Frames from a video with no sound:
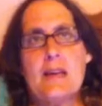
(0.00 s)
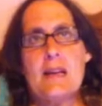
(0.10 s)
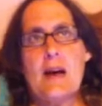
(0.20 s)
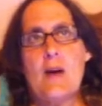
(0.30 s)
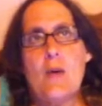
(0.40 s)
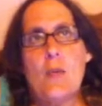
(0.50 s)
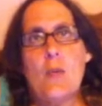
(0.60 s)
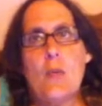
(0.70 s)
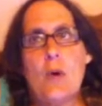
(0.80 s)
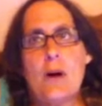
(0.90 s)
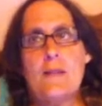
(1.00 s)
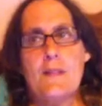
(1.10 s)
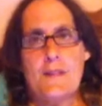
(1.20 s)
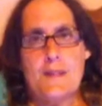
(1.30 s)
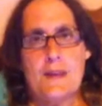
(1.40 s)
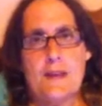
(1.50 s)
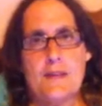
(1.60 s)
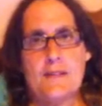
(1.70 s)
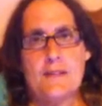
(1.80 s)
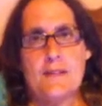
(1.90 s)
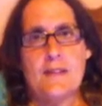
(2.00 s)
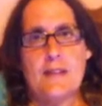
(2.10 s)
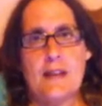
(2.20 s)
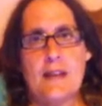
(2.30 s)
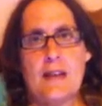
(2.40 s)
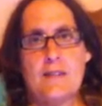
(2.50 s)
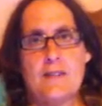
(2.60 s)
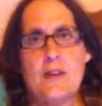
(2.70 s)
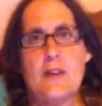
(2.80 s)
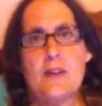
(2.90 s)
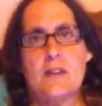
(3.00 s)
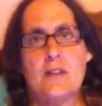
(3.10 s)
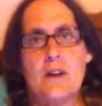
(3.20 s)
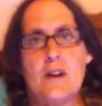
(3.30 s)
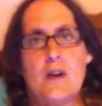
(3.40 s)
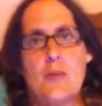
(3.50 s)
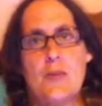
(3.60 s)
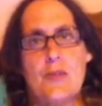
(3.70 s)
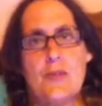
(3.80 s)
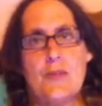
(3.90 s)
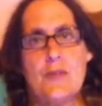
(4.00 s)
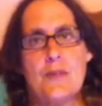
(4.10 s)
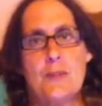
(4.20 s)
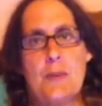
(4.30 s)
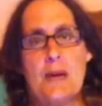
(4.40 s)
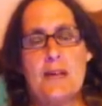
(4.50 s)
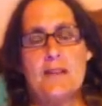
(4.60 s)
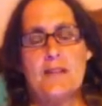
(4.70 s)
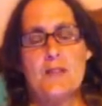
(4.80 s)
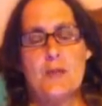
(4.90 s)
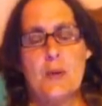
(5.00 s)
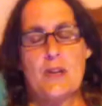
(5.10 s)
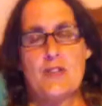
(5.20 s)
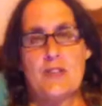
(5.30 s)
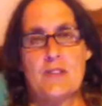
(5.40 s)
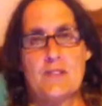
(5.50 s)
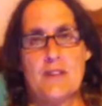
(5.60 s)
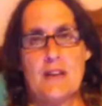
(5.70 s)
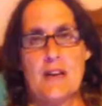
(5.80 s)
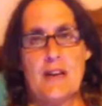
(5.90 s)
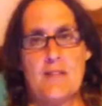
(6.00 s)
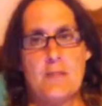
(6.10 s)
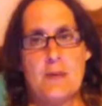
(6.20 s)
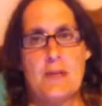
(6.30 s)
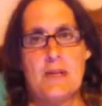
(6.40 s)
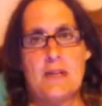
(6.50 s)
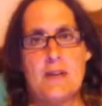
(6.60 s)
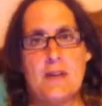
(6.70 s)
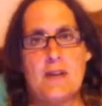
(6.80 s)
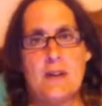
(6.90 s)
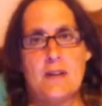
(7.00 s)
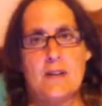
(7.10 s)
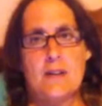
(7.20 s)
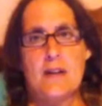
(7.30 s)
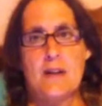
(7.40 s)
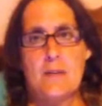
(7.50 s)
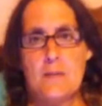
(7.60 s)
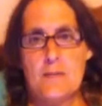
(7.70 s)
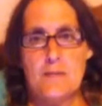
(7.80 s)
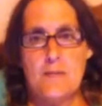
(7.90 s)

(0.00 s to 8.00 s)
Now, one of the things that has gone along with this pain situation is that I have been on um,